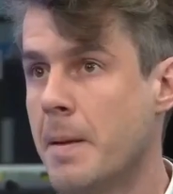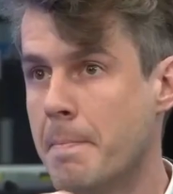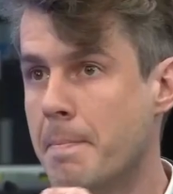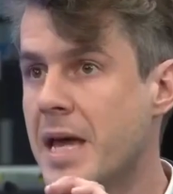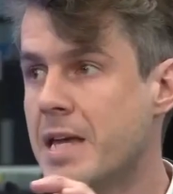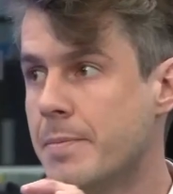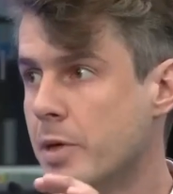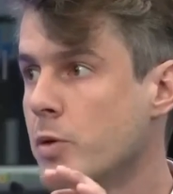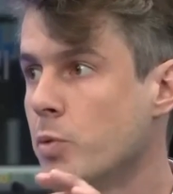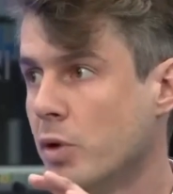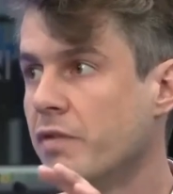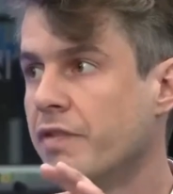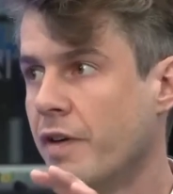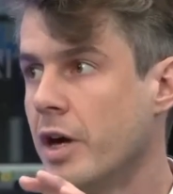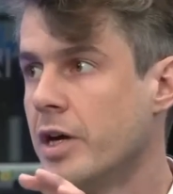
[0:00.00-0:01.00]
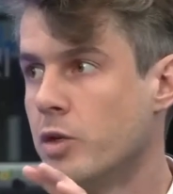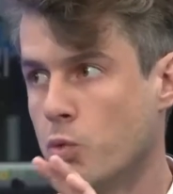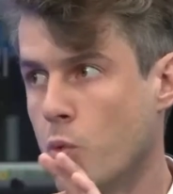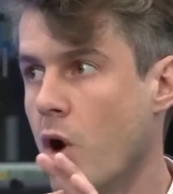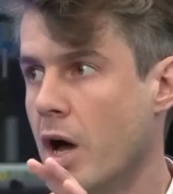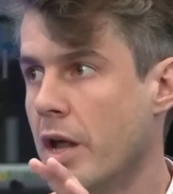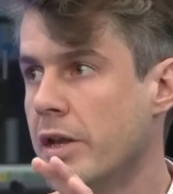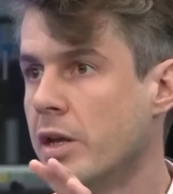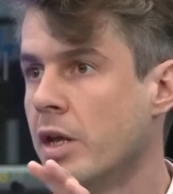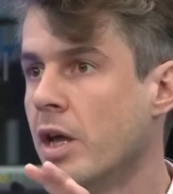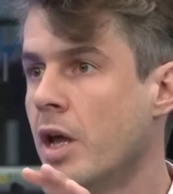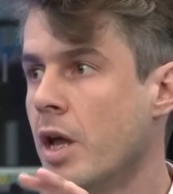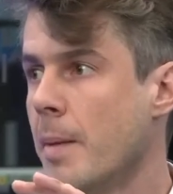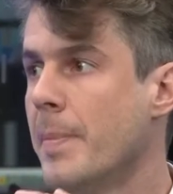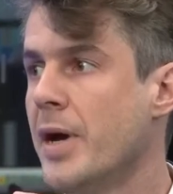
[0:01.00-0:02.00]
maybe we'll find one,
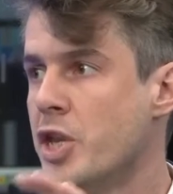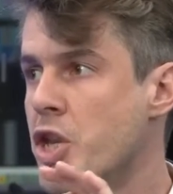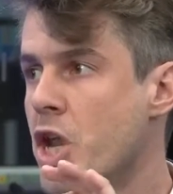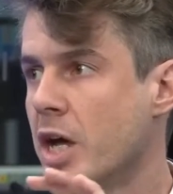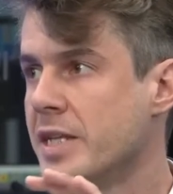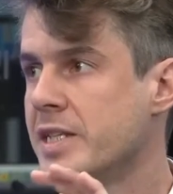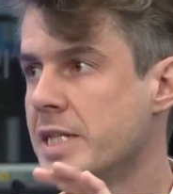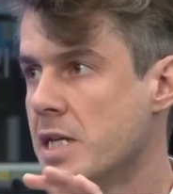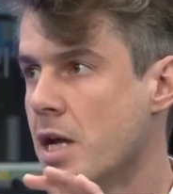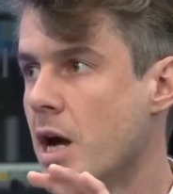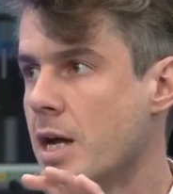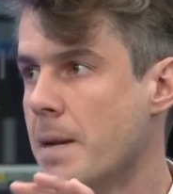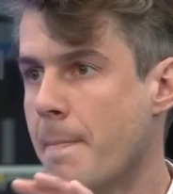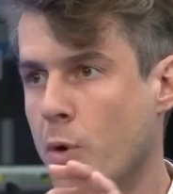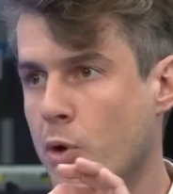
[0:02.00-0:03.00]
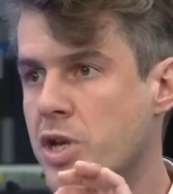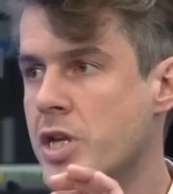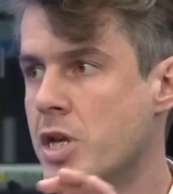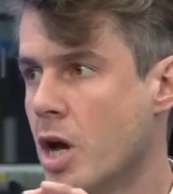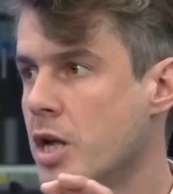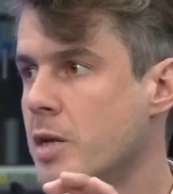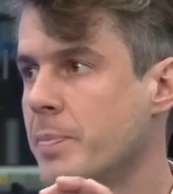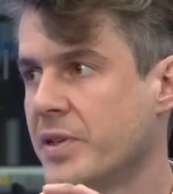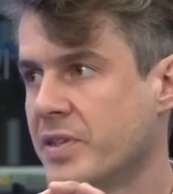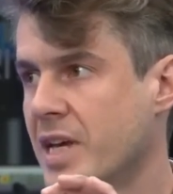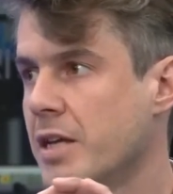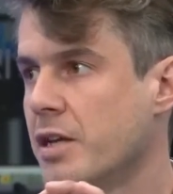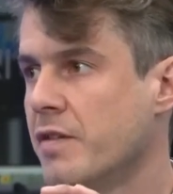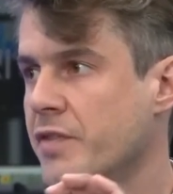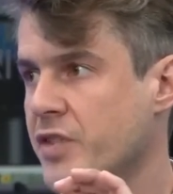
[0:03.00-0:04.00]
but 99.9%
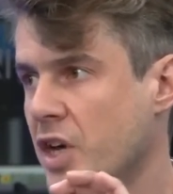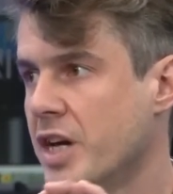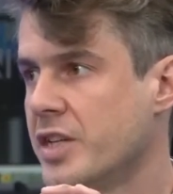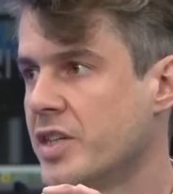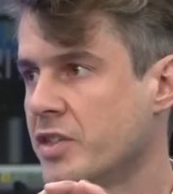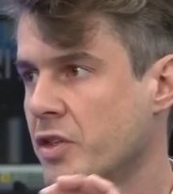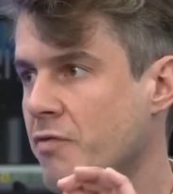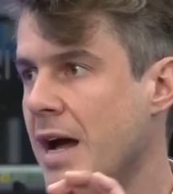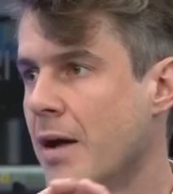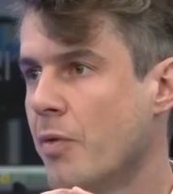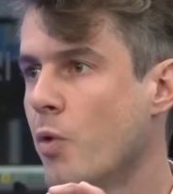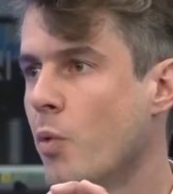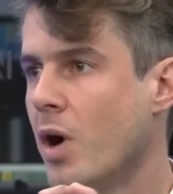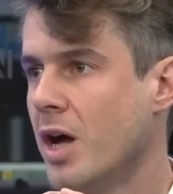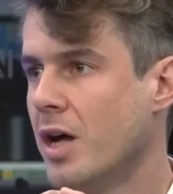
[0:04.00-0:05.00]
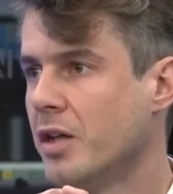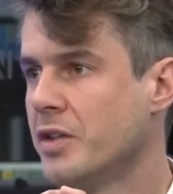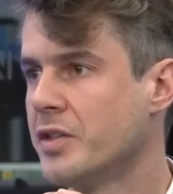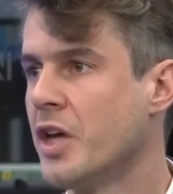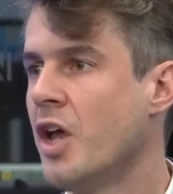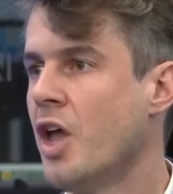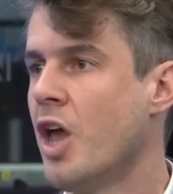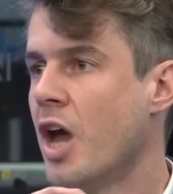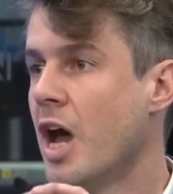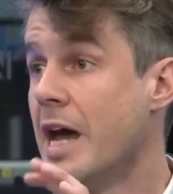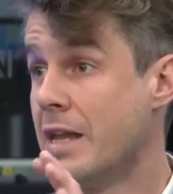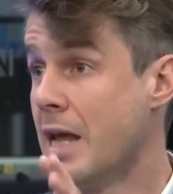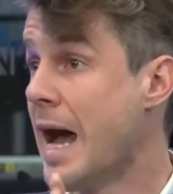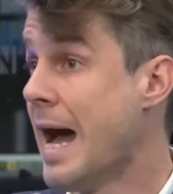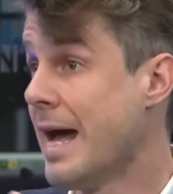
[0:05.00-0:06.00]
.9 of scientists around the world,
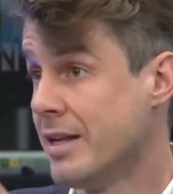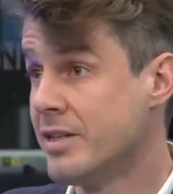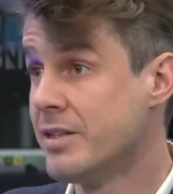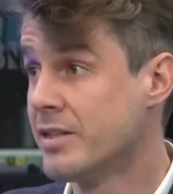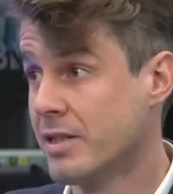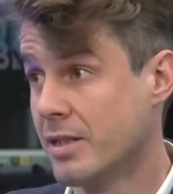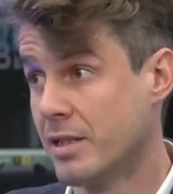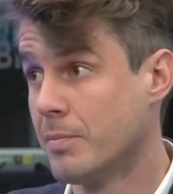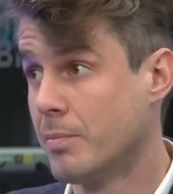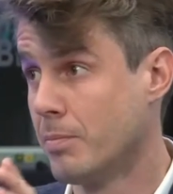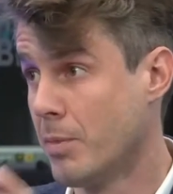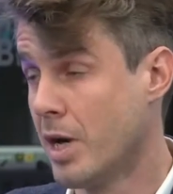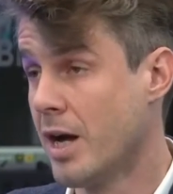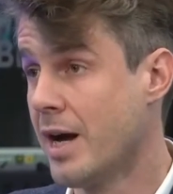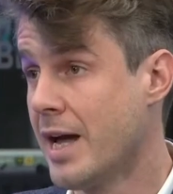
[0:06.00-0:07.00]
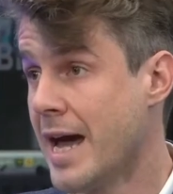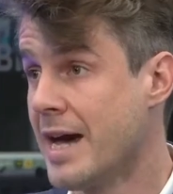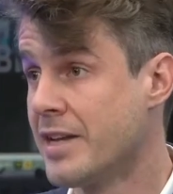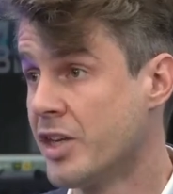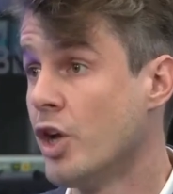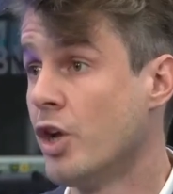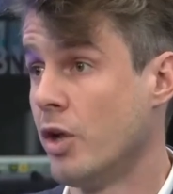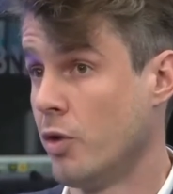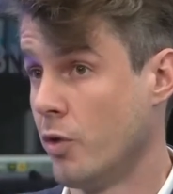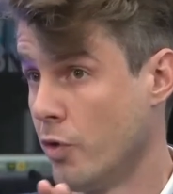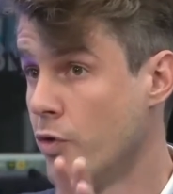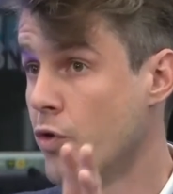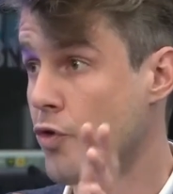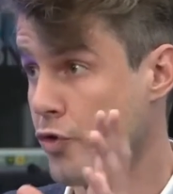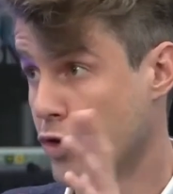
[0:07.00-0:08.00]
and, and, might I add,
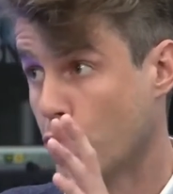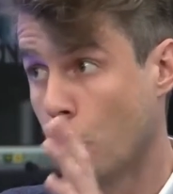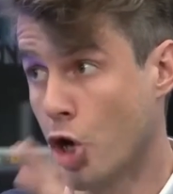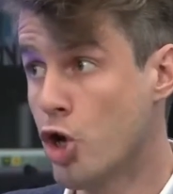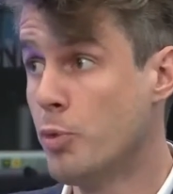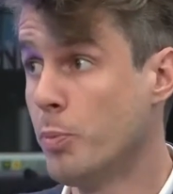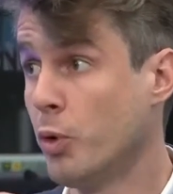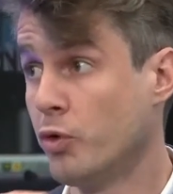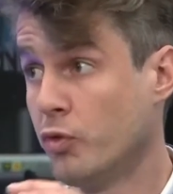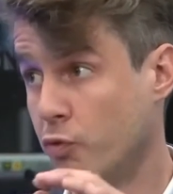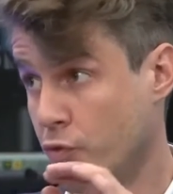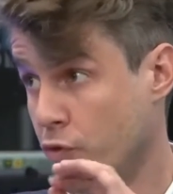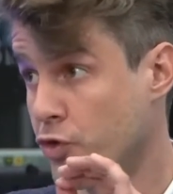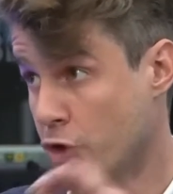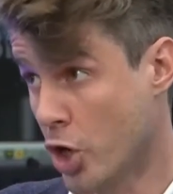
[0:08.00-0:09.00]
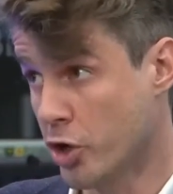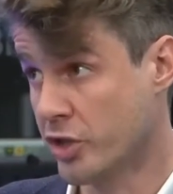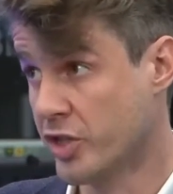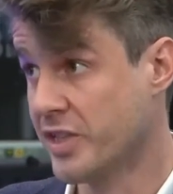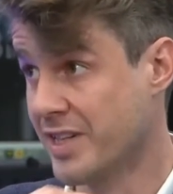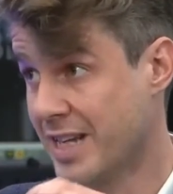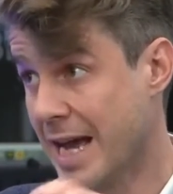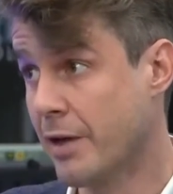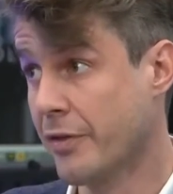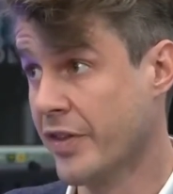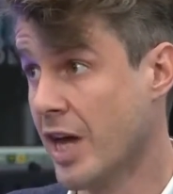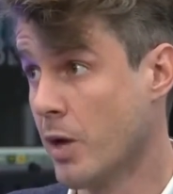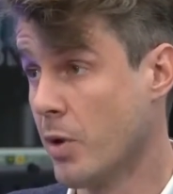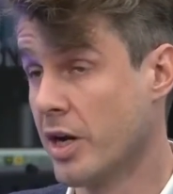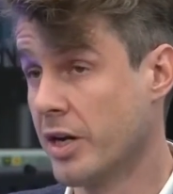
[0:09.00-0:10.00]
global doctors and
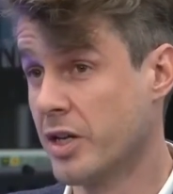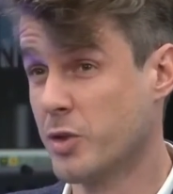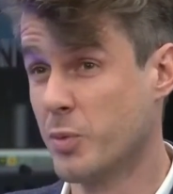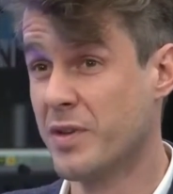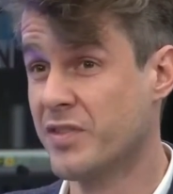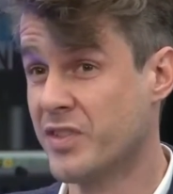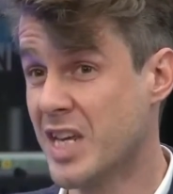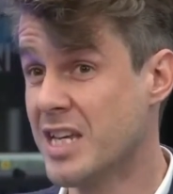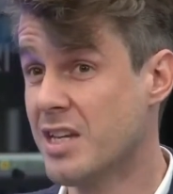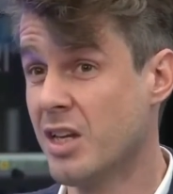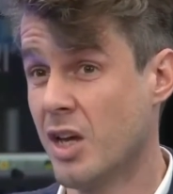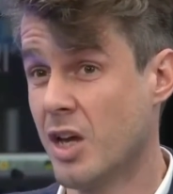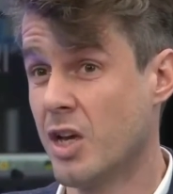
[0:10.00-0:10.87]
healthcare workers, we've seen